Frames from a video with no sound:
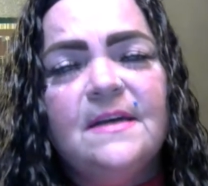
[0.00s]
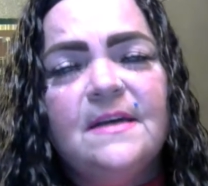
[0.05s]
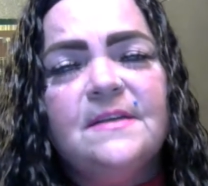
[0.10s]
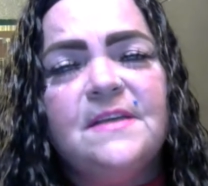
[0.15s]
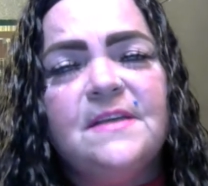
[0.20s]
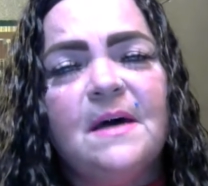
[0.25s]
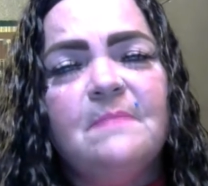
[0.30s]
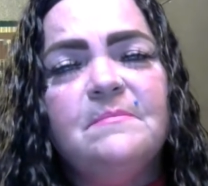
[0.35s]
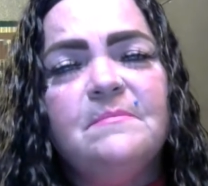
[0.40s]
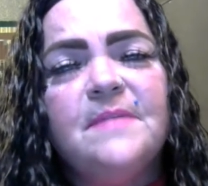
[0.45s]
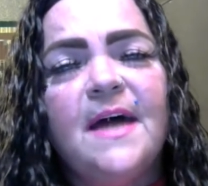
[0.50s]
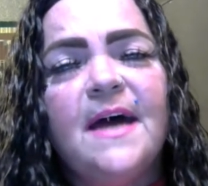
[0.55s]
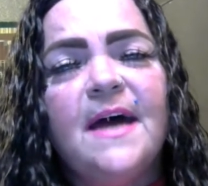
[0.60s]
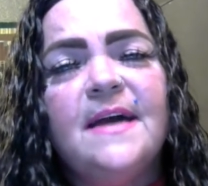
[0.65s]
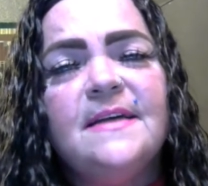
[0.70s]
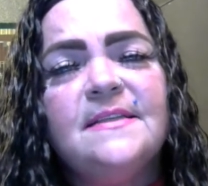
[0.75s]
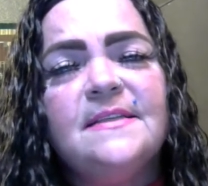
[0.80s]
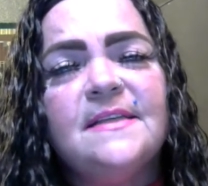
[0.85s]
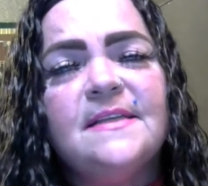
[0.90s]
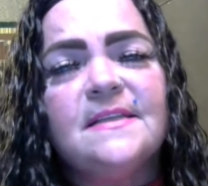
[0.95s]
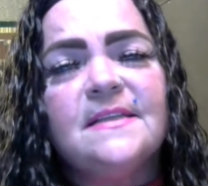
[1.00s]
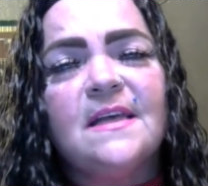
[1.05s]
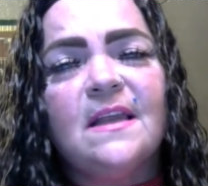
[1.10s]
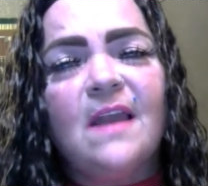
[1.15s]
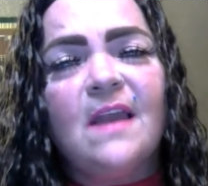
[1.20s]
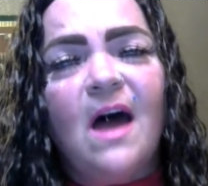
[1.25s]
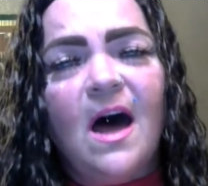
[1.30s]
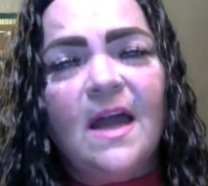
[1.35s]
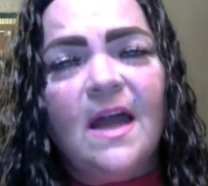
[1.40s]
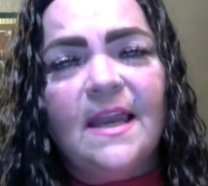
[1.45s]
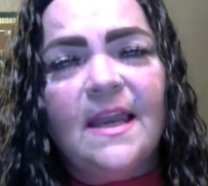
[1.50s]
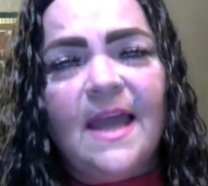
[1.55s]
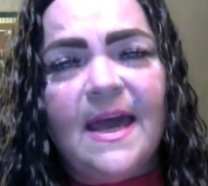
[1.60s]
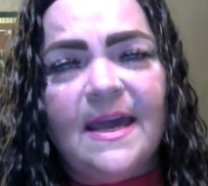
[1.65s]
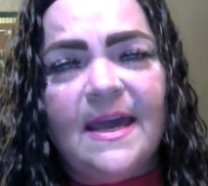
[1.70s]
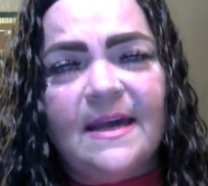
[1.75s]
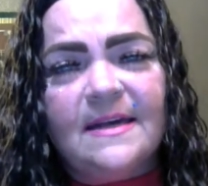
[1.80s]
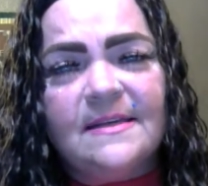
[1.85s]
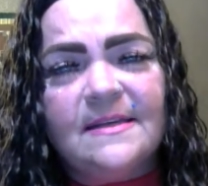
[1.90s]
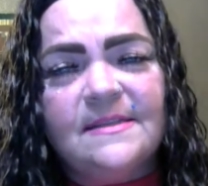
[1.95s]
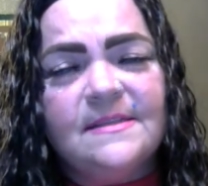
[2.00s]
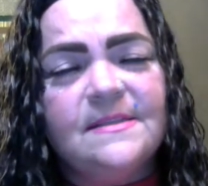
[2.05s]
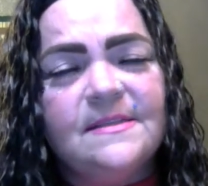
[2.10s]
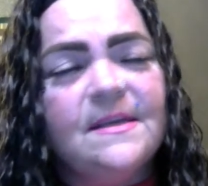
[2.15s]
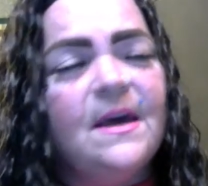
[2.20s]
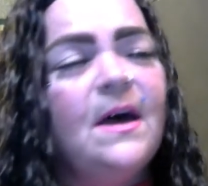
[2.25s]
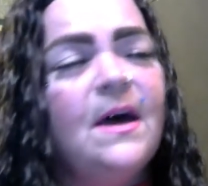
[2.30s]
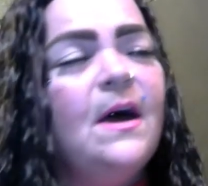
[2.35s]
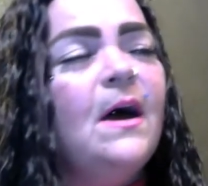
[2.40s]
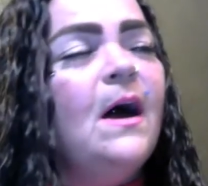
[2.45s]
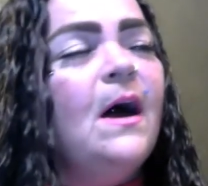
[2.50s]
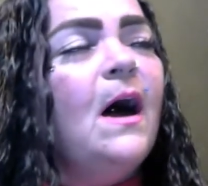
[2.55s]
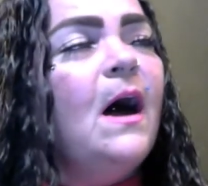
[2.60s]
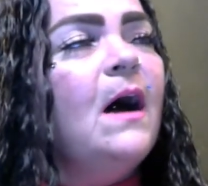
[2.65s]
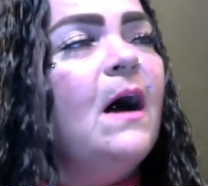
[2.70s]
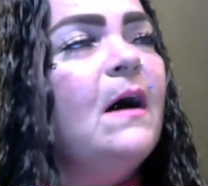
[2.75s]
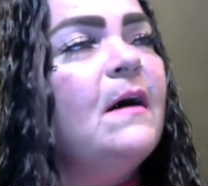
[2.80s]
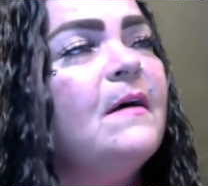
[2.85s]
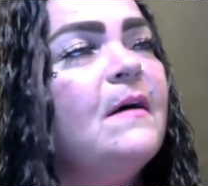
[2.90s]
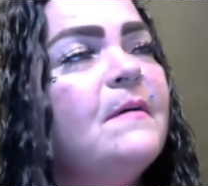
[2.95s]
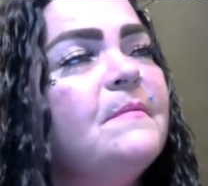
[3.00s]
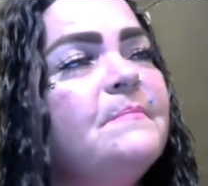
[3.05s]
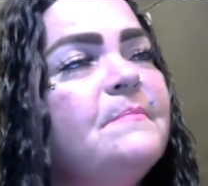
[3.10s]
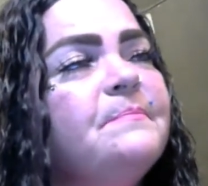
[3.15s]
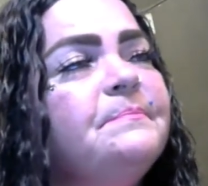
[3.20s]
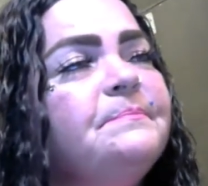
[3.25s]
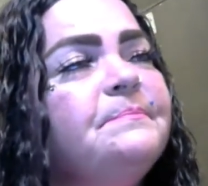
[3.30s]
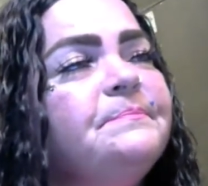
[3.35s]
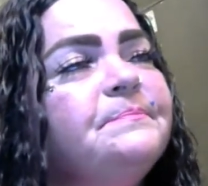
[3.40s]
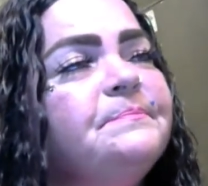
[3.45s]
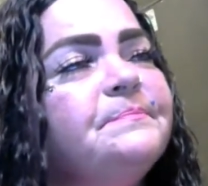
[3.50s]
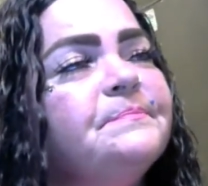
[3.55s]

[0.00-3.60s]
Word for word: Some days it's a lot less. Um,